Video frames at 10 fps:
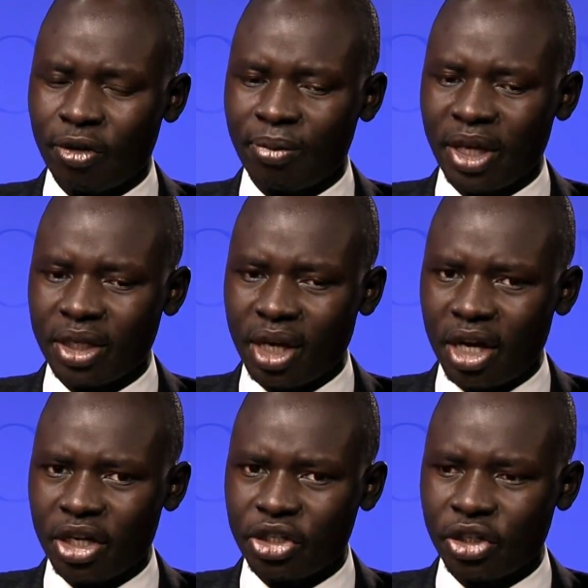from the
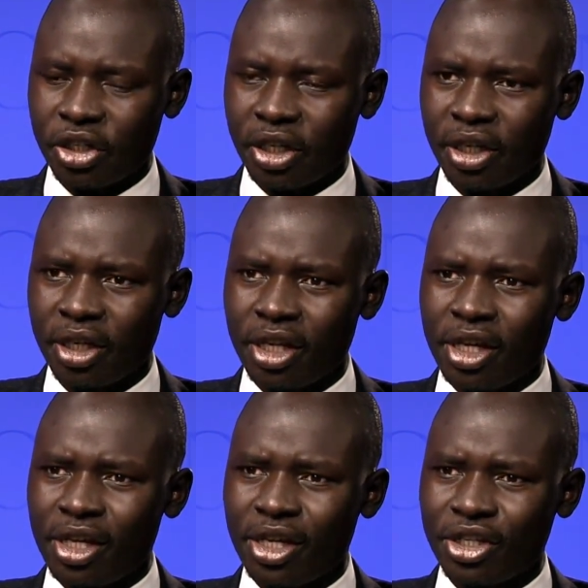entire journey,
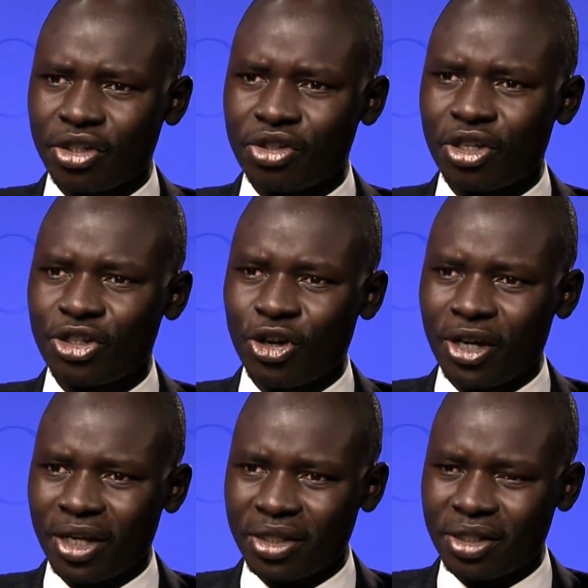it just
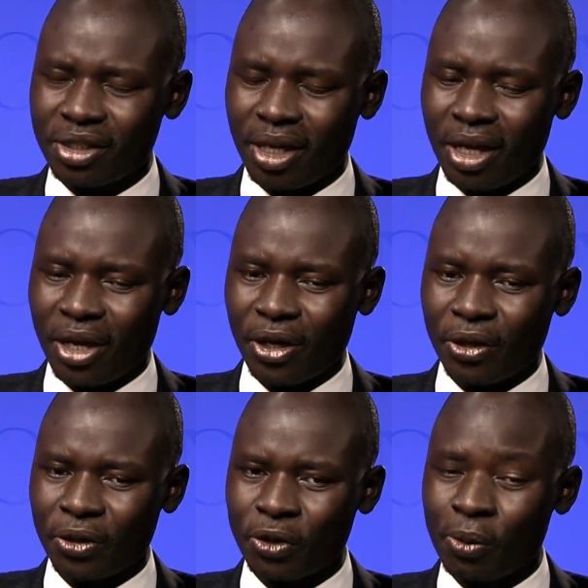taught us
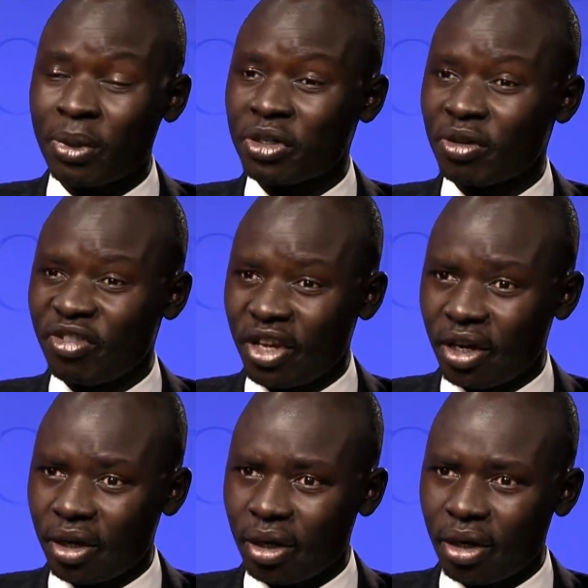to
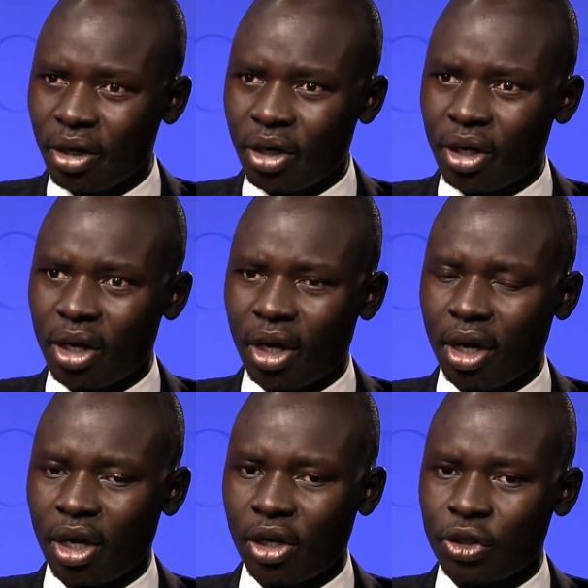persevere,
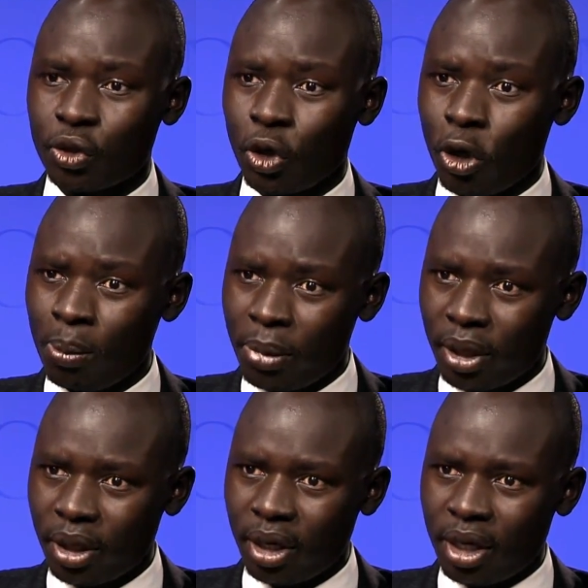to hope,
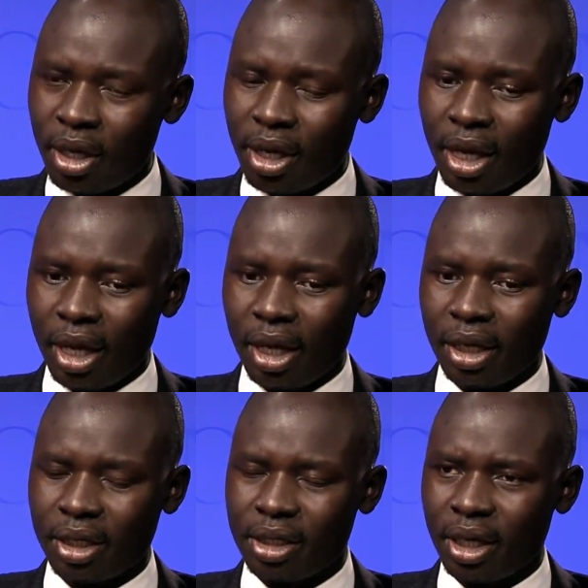
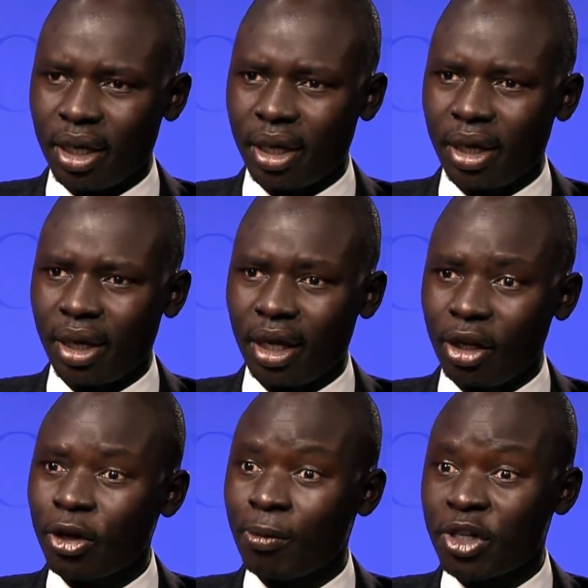and a
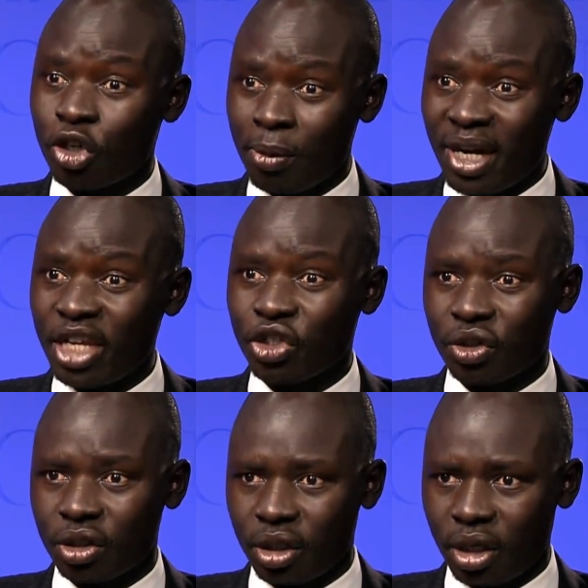lot of
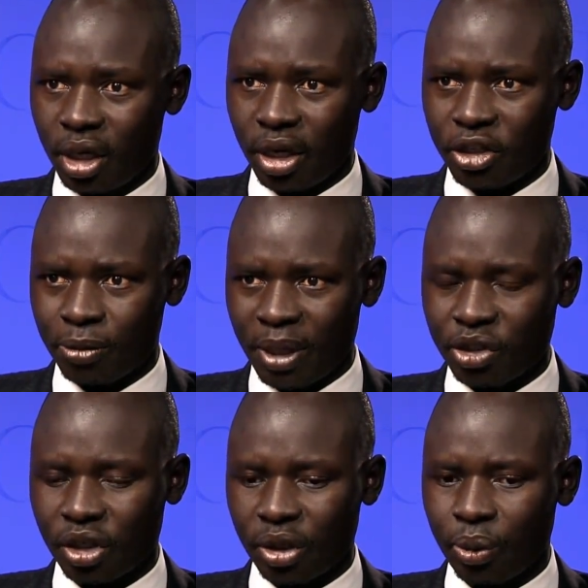determination,
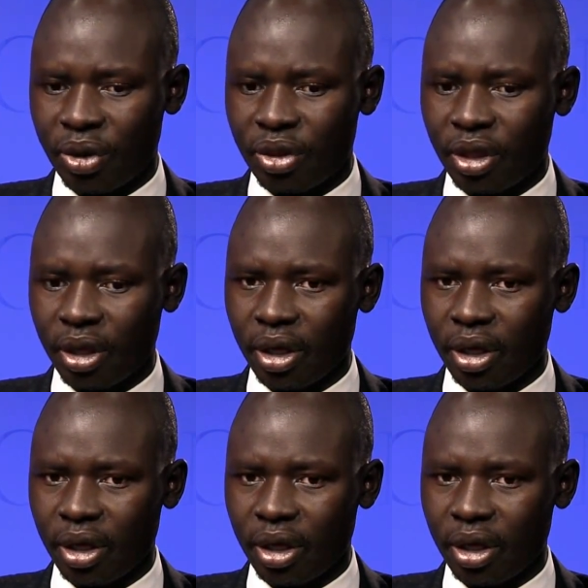especially with